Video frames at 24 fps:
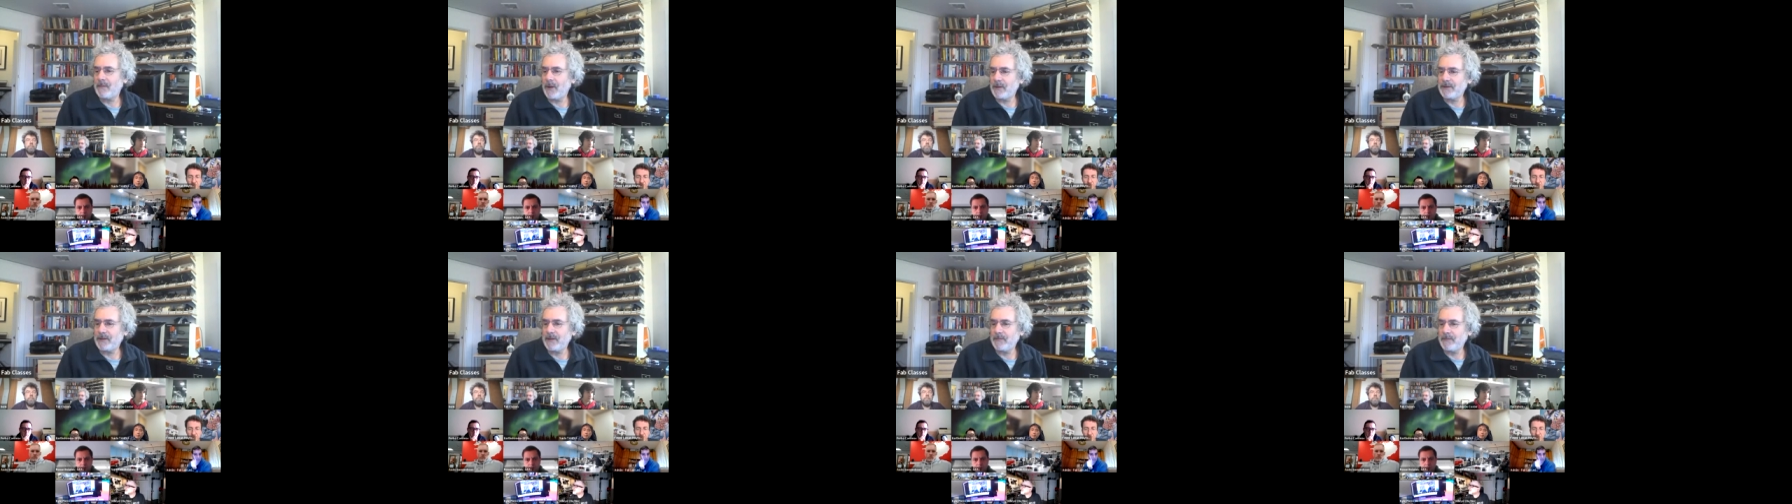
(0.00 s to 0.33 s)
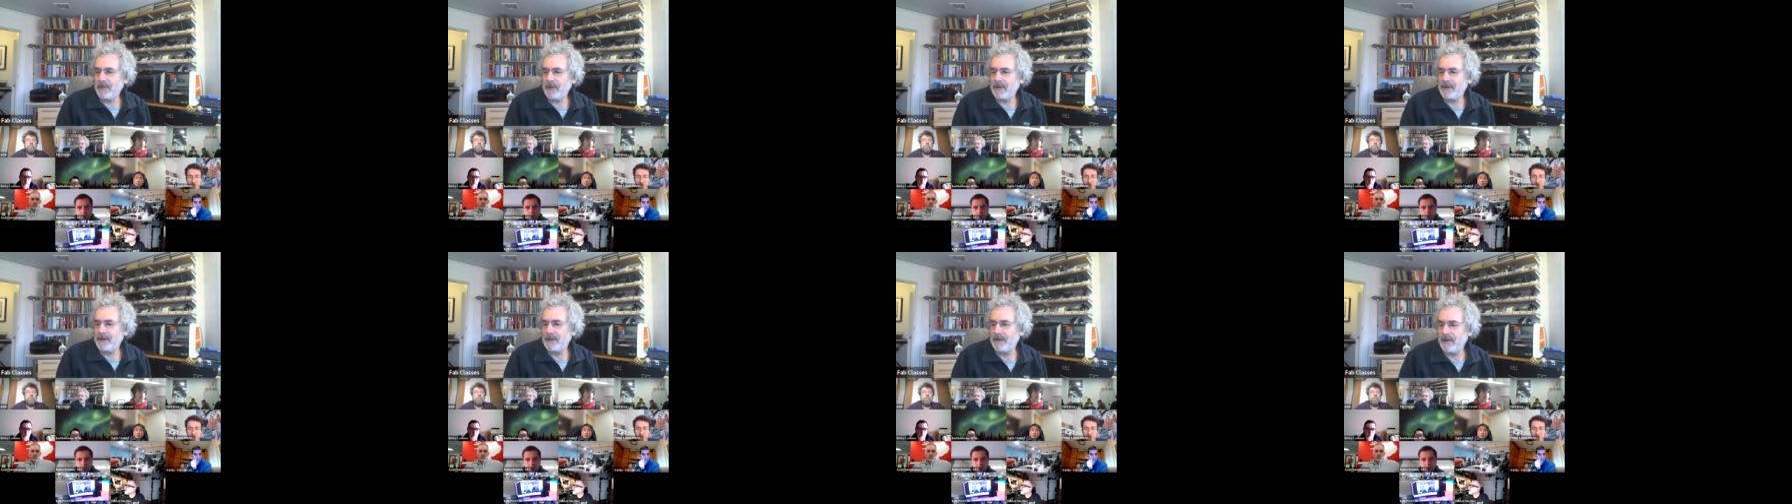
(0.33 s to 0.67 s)

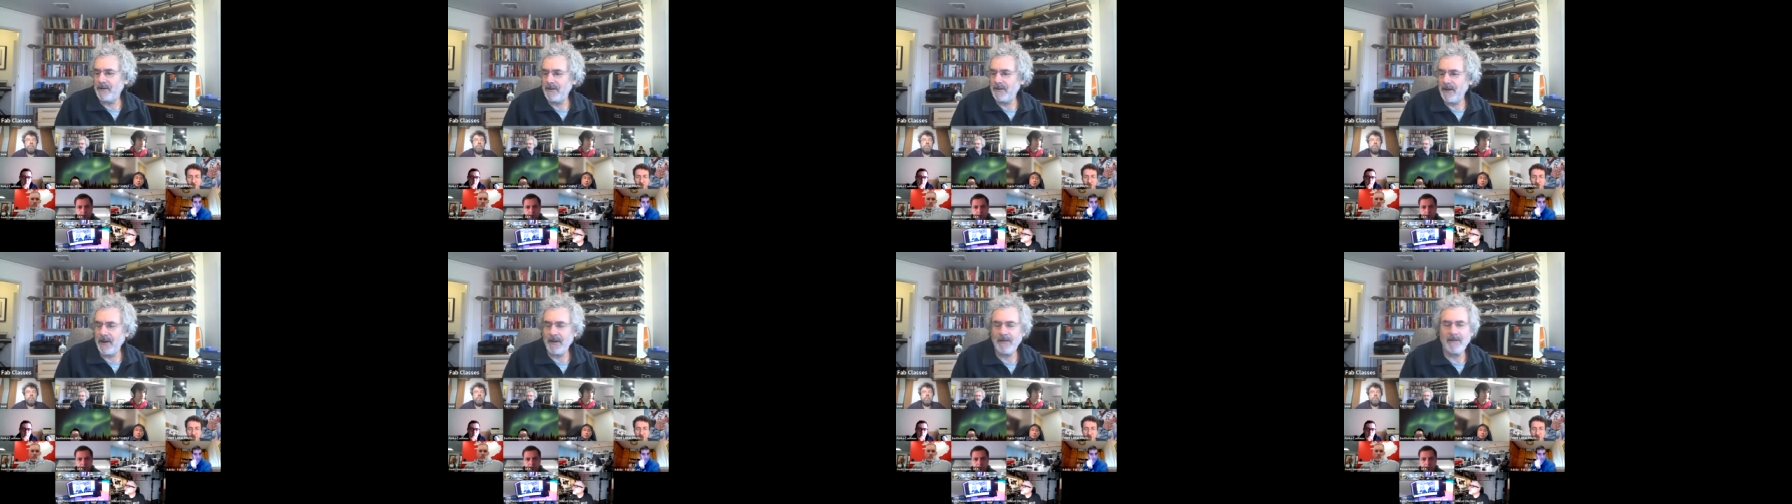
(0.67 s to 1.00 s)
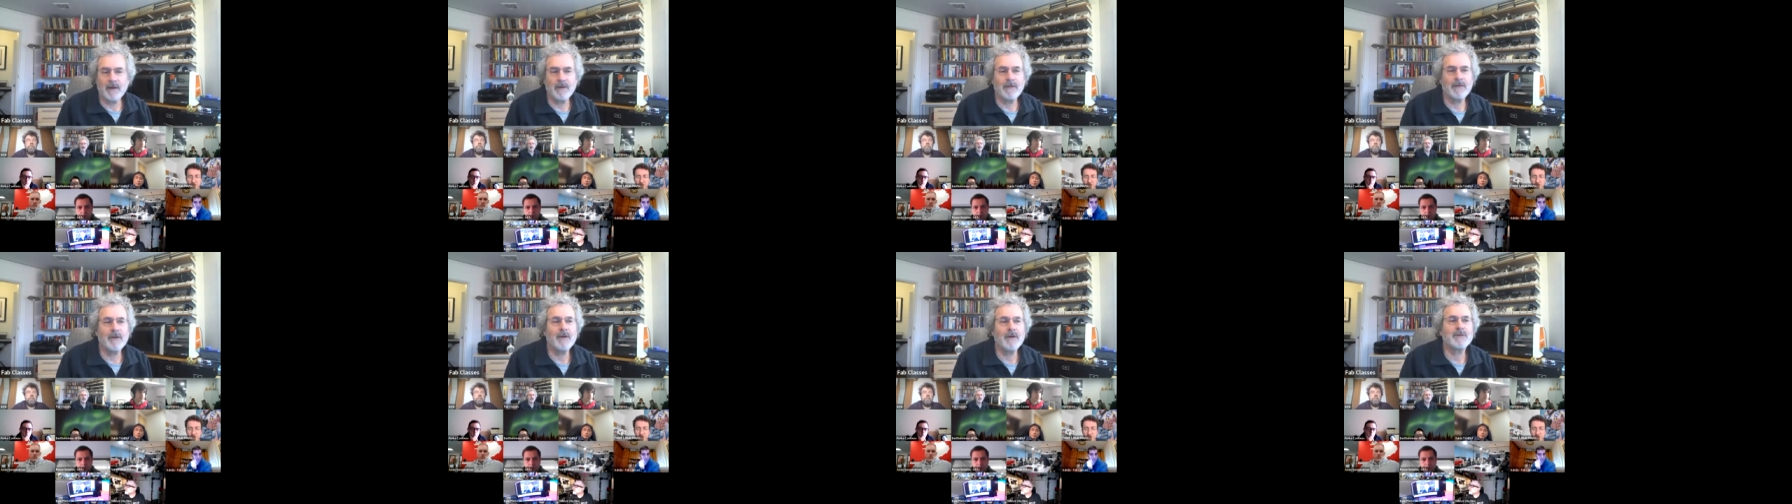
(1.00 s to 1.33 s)
multimeter, and
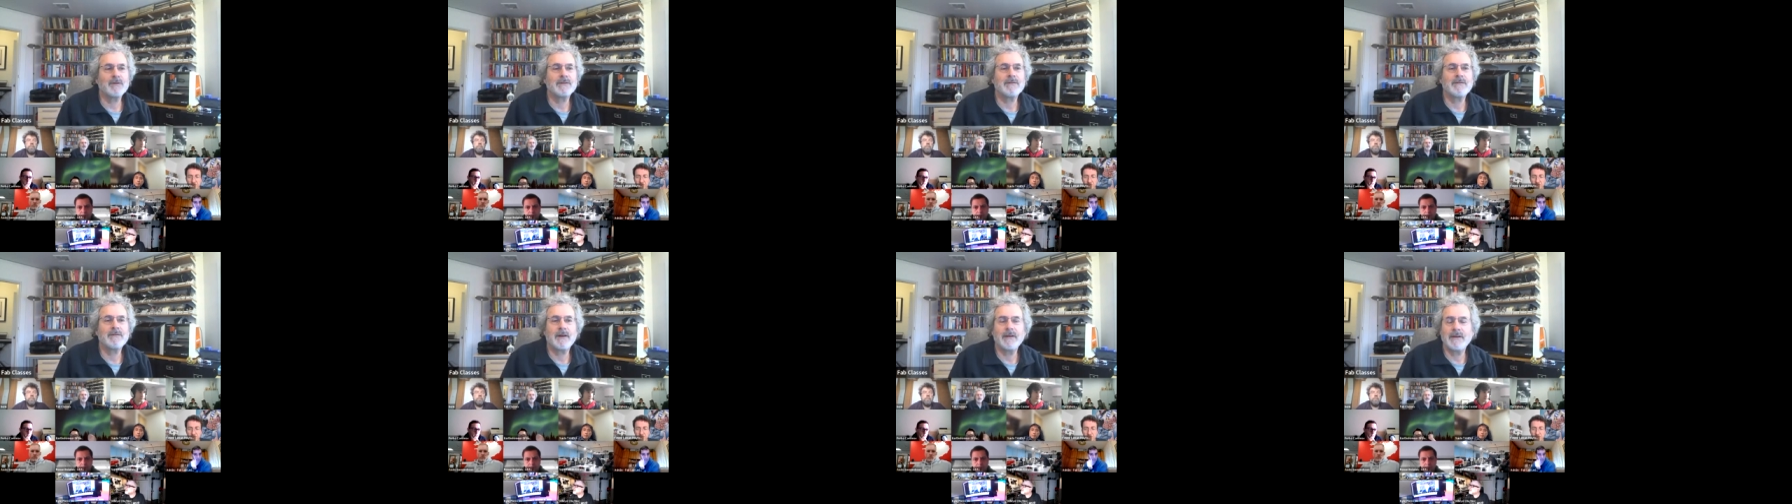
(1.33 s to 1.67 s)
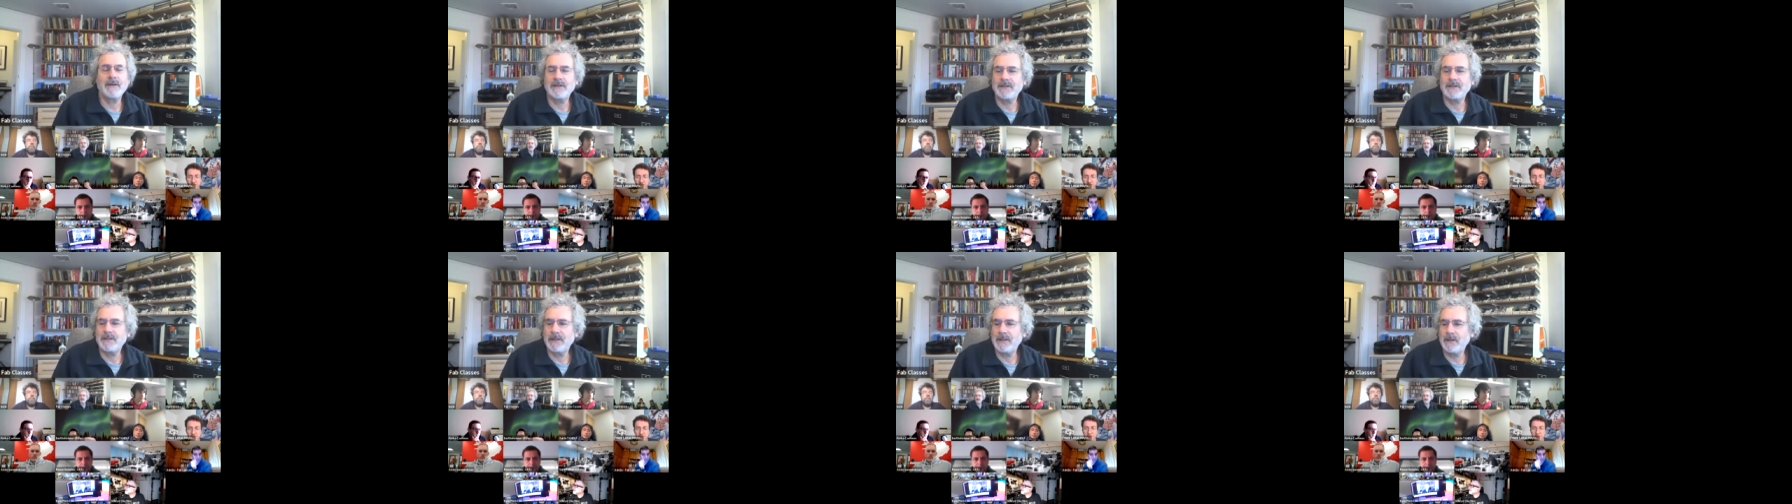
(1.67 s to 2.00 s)
those are
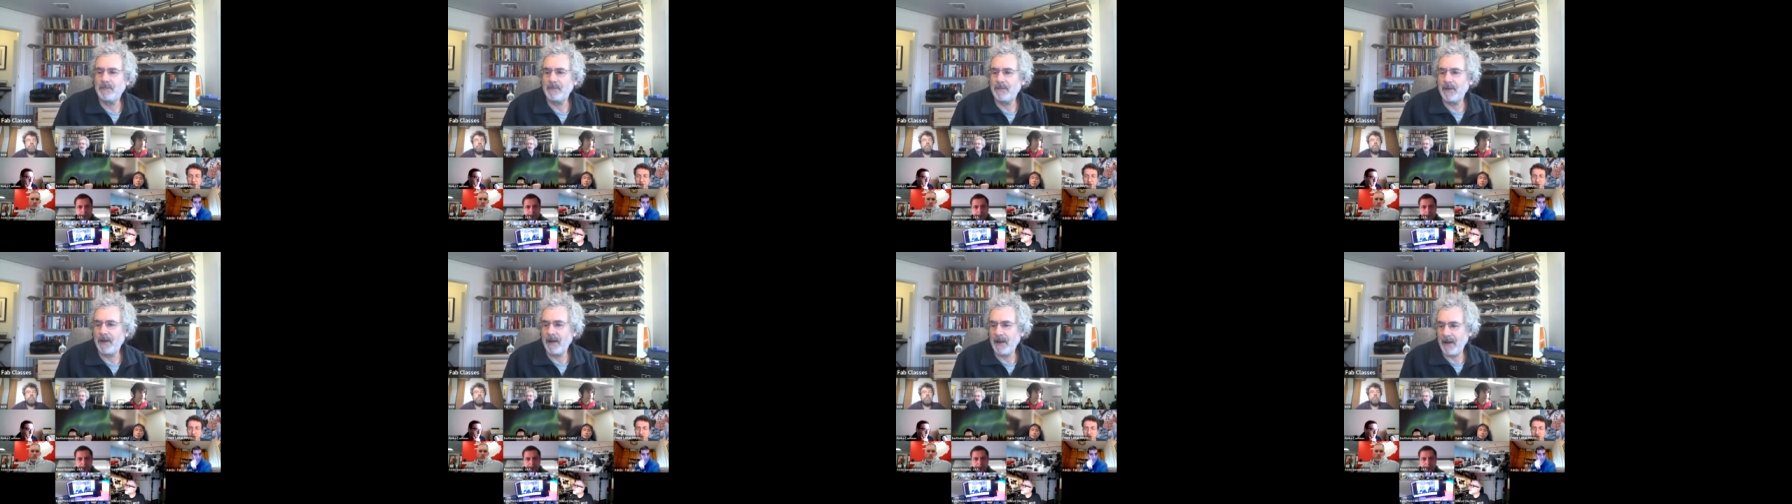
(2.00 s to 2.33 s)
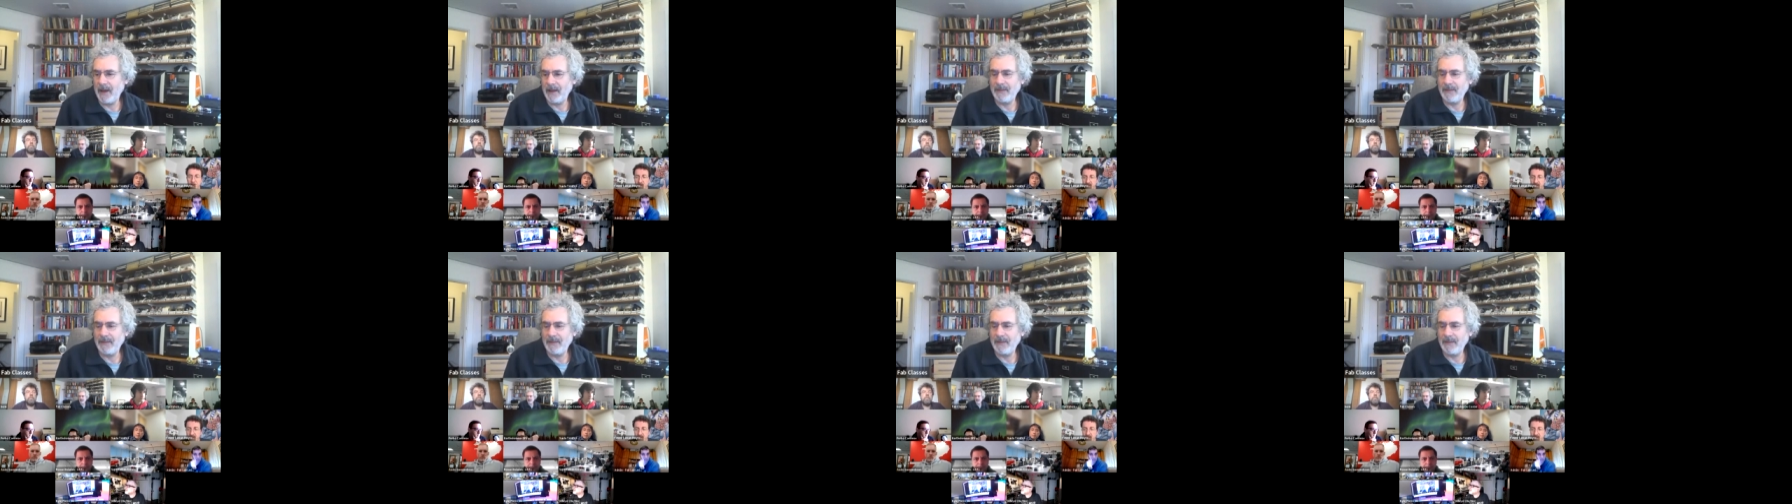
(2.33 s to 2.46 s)
very cheap.